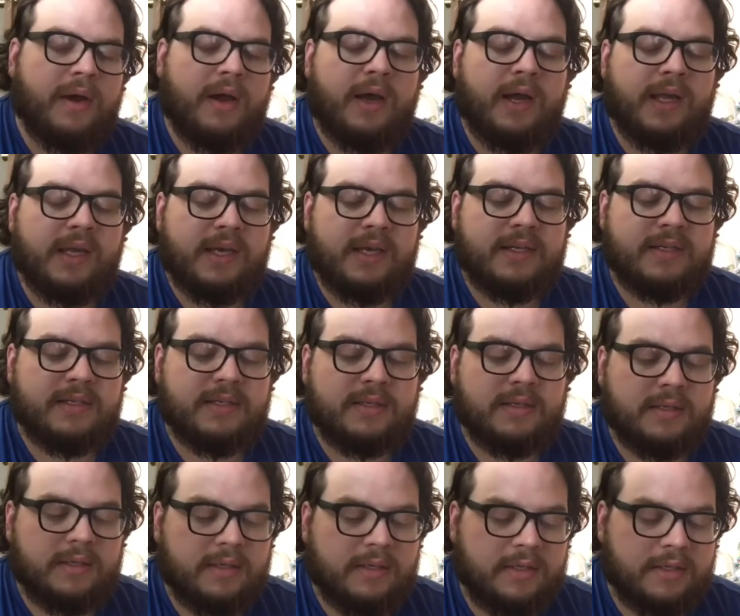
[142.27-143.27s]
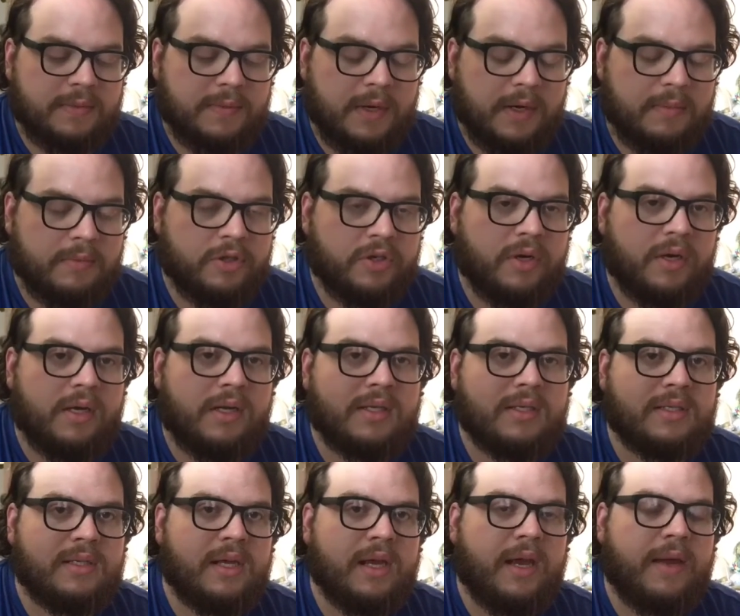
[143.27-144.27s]
I guess, is what I'm trying to
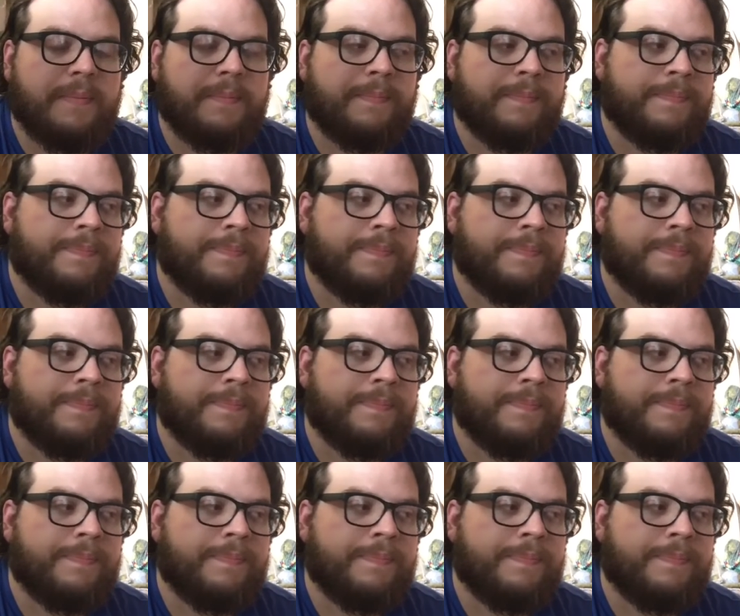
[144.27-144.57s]
say.